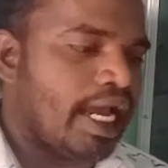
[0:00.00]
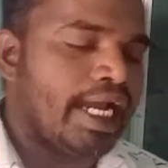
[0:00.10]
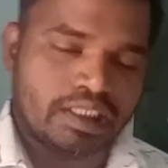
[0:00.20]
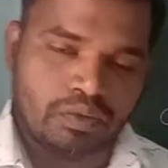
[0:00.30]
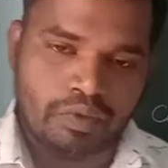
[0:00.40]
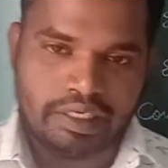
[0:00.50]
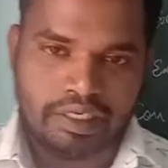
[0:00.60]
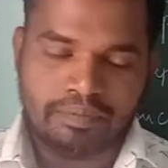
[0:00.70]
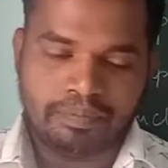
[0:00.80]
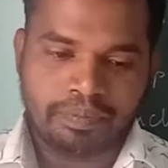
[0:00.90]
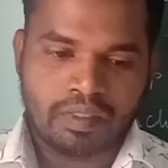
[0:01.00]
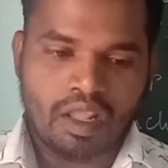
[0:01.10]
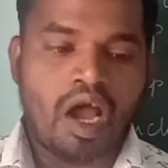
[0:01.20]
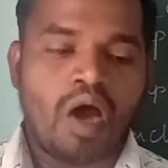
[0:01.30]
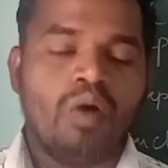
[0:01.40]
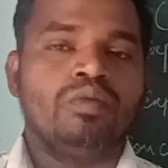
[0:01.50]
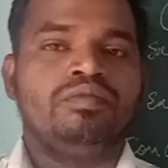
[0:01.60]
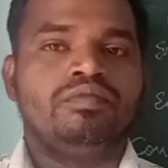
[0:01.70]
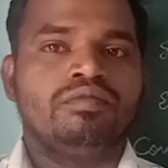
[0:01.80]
activity. How?